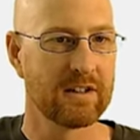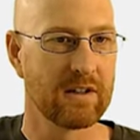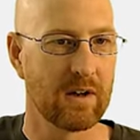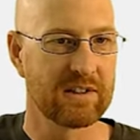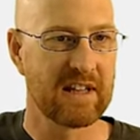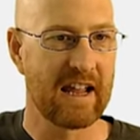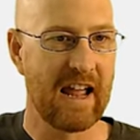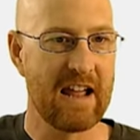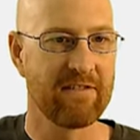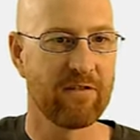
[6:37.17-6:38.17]
So it's saying,
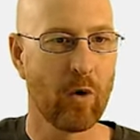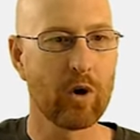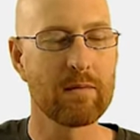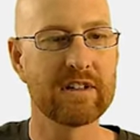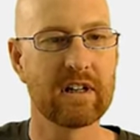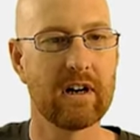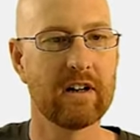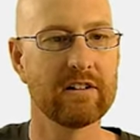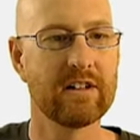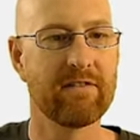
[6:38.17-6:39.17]
hey, form is
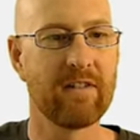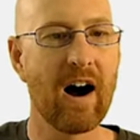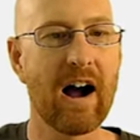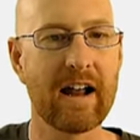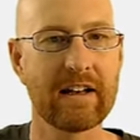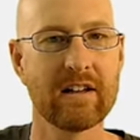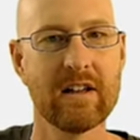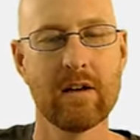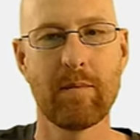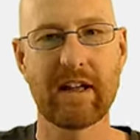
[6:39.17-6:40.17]
undefined
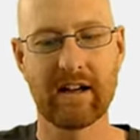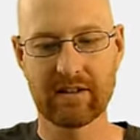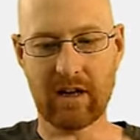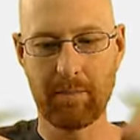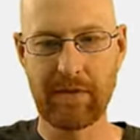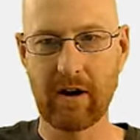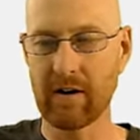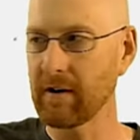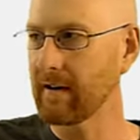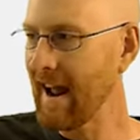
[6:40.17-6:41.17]
because up there
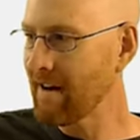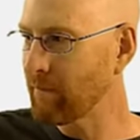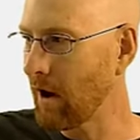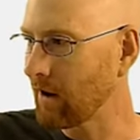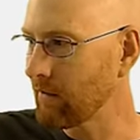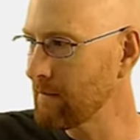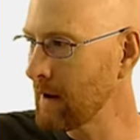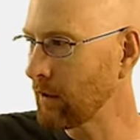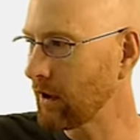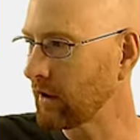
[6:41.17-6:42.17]
on our nav bar,
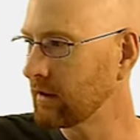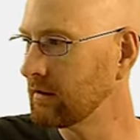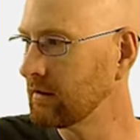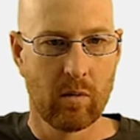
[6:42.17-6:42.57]
remember,